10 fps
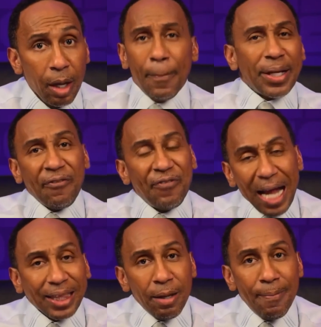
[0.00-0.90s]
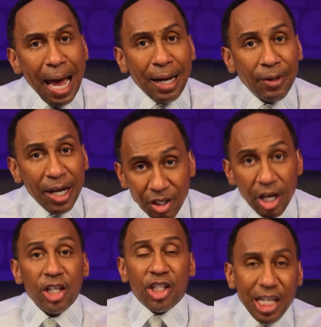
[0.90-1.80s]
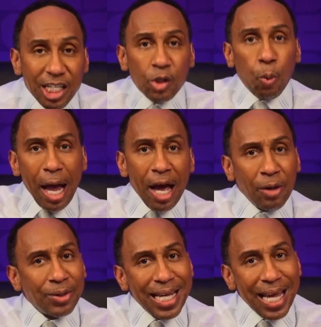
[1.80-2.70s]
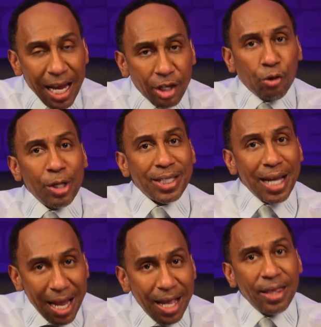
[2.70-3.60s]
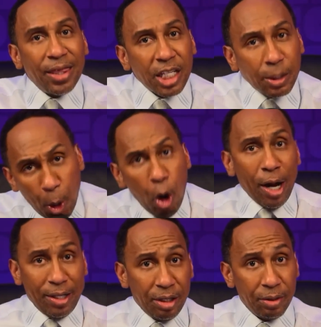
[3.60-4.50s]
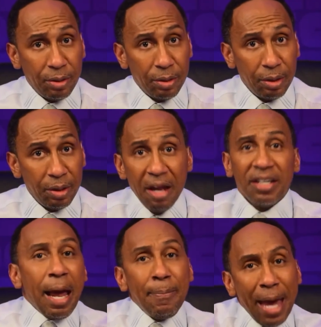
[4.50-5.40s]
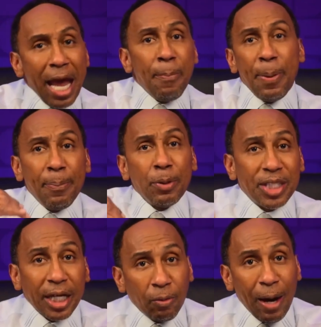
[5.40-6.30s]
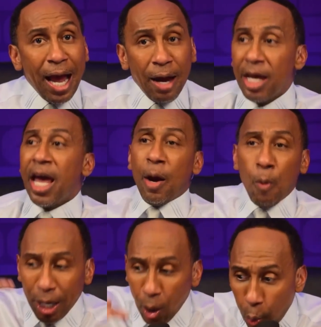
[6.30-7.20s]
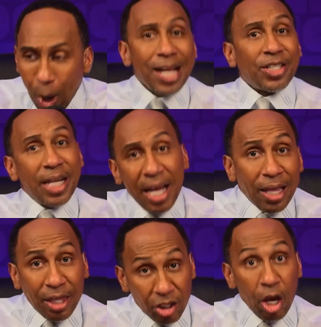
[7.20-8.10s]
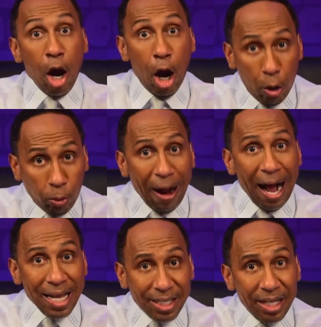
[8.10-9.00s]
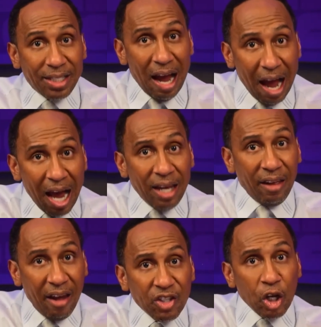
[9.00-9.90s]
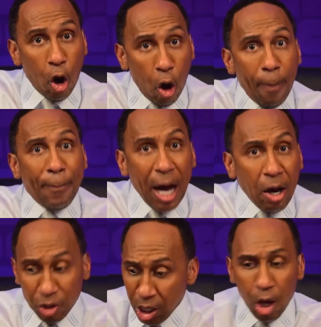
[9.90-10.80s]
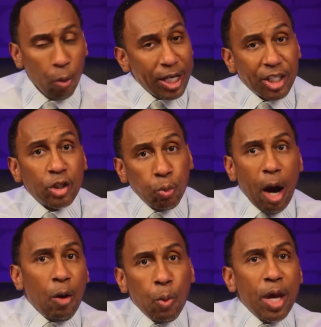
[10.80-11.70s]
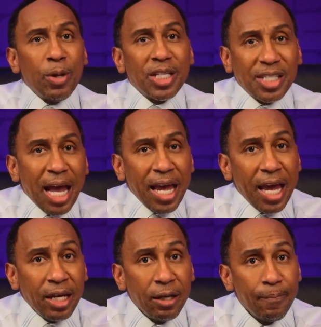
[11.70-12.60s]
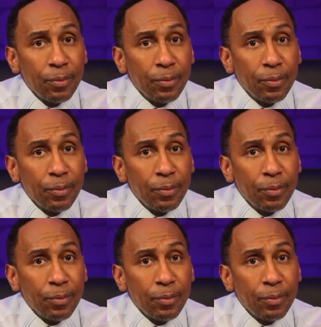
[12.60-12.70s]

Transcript: But the fact of the matter is, she swelled the interest in the sport. That made people stick around and want to watch the others. A rising tide lifts all boats, which is what we were saying,